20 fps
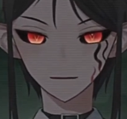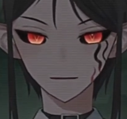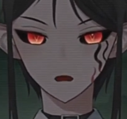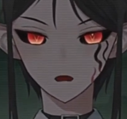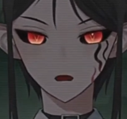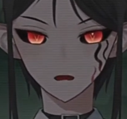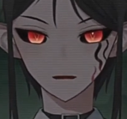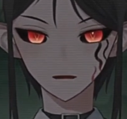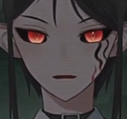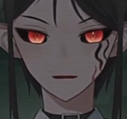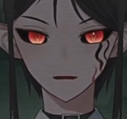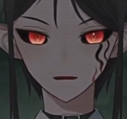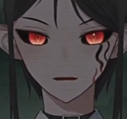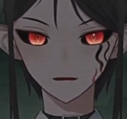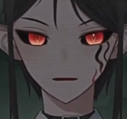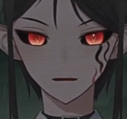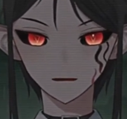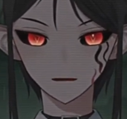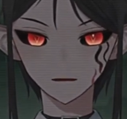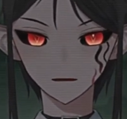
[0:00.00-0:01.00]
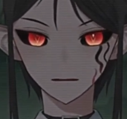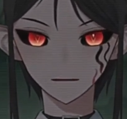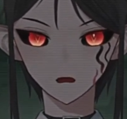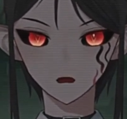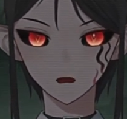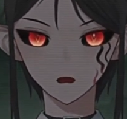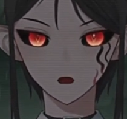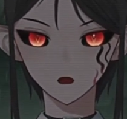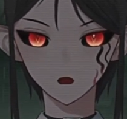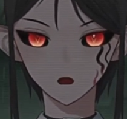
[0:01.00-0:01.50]
I turned on my
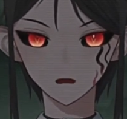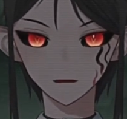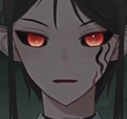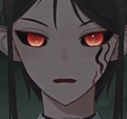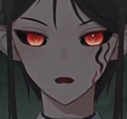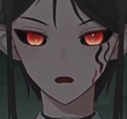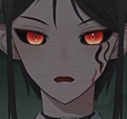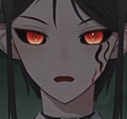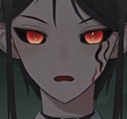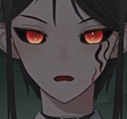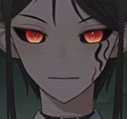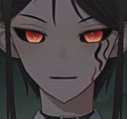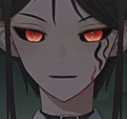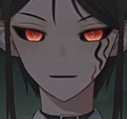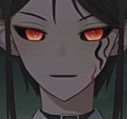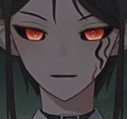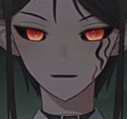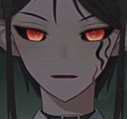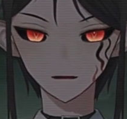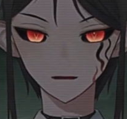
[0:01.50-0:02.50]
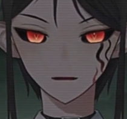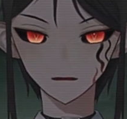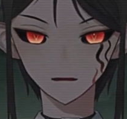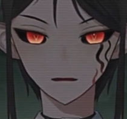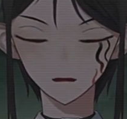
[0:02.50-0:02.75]
white noise machine,